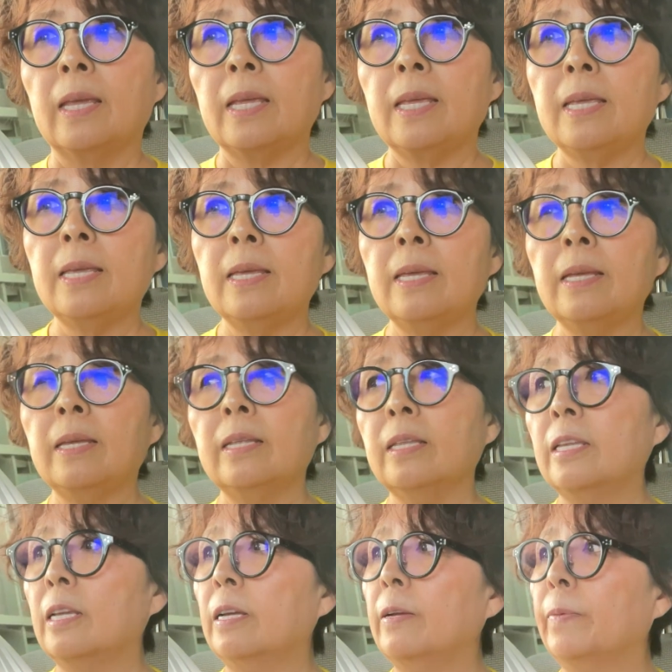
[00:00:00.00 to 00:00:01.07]

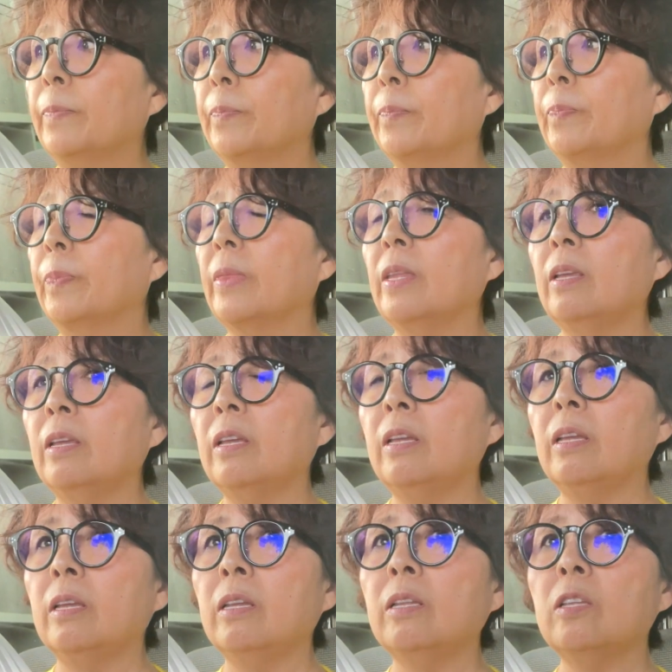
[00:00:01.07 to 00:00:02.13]
and
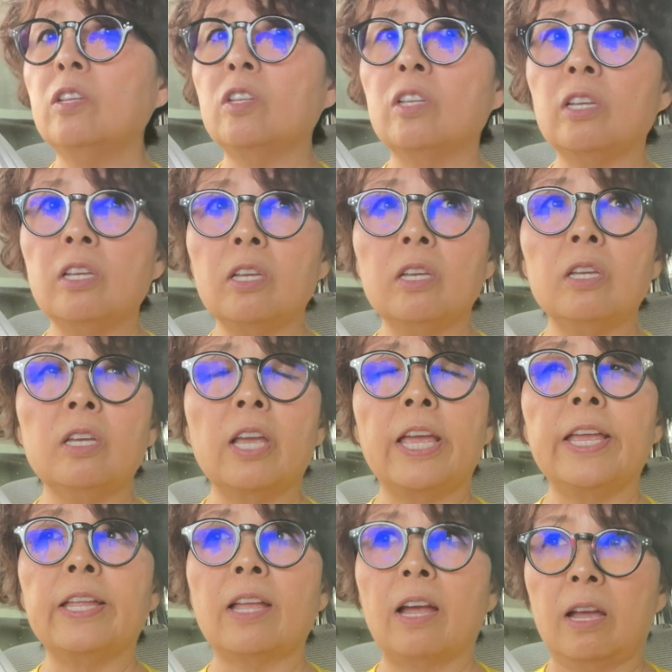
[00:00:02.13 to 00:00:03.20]
she
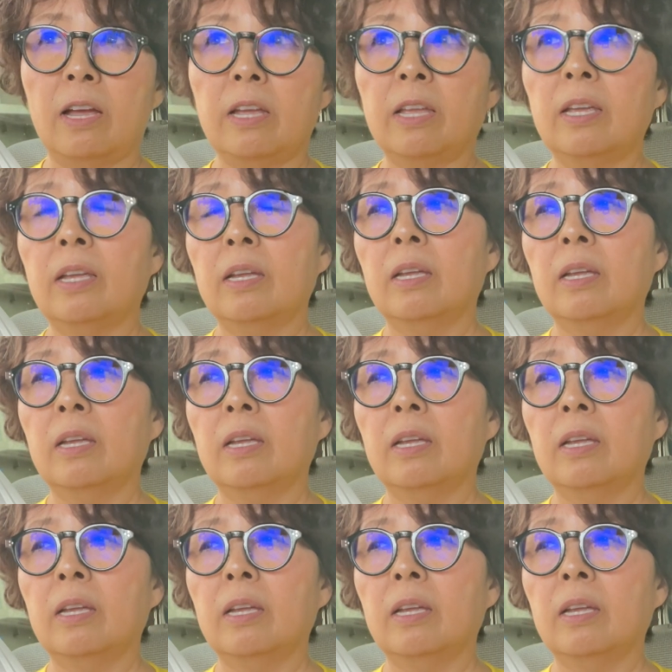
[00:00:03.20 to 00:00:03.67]
and I